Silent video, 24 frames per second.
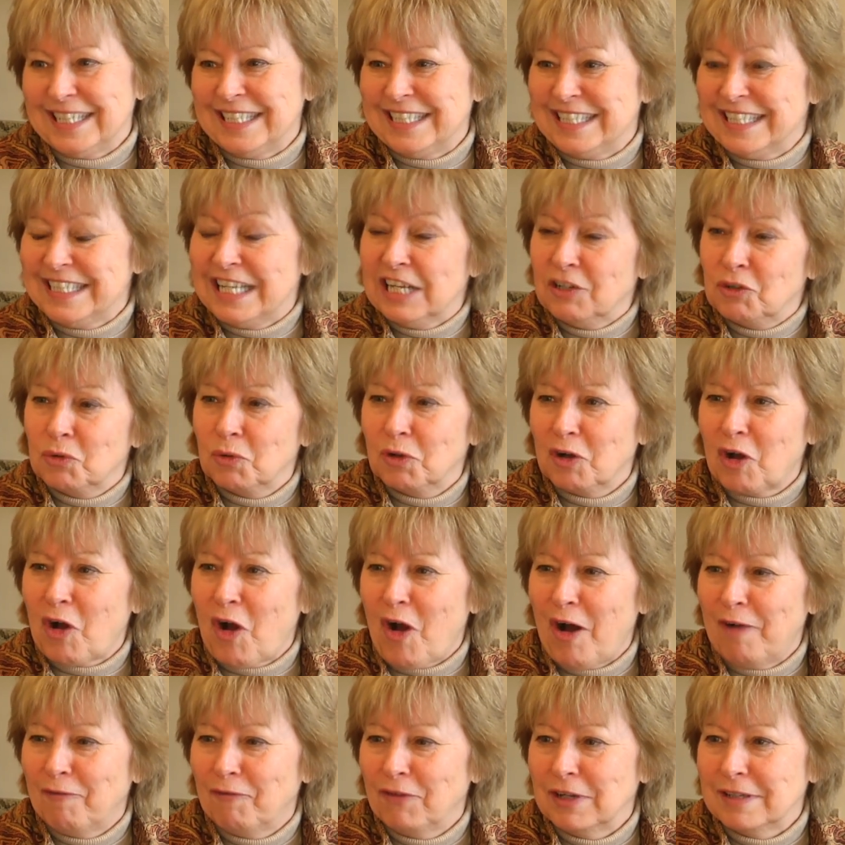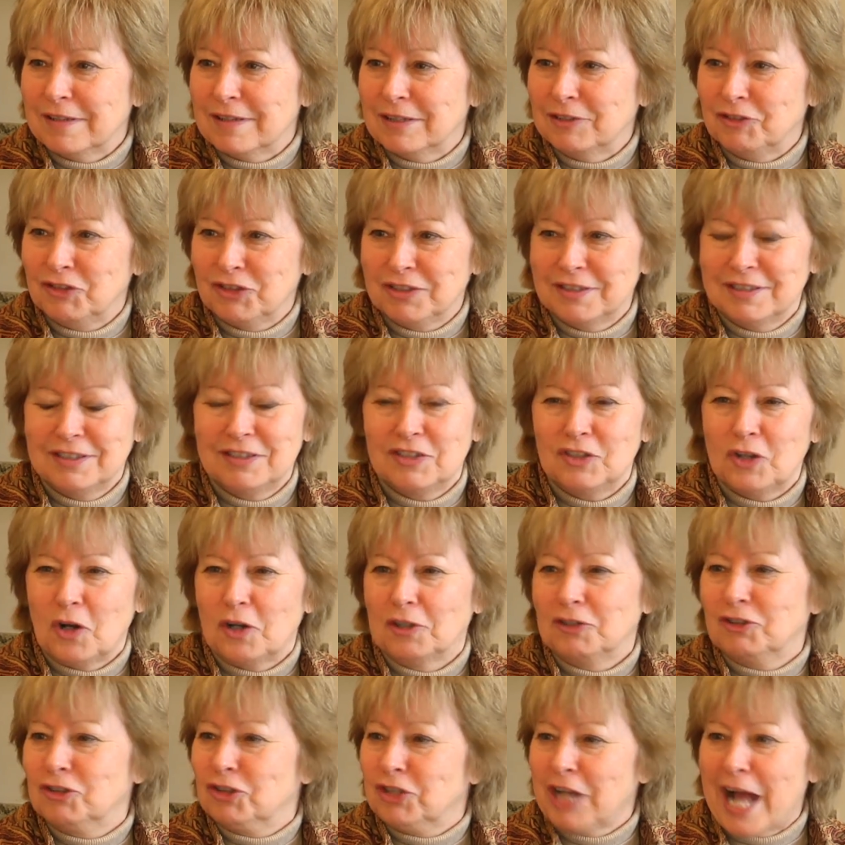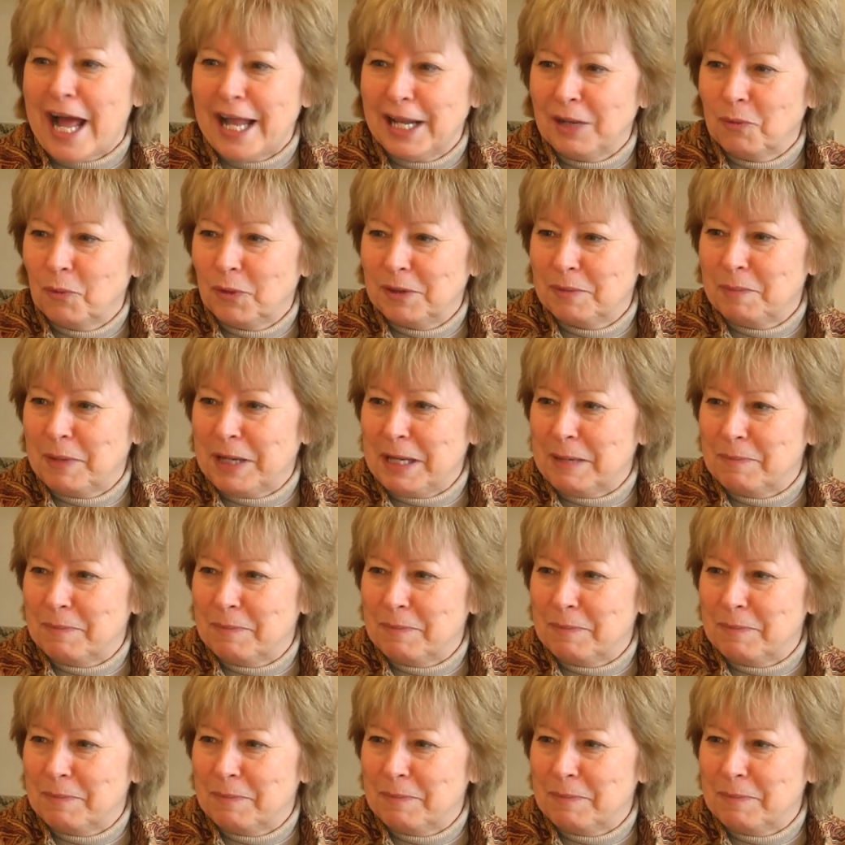And to get to a conference and just start chatting with yeah.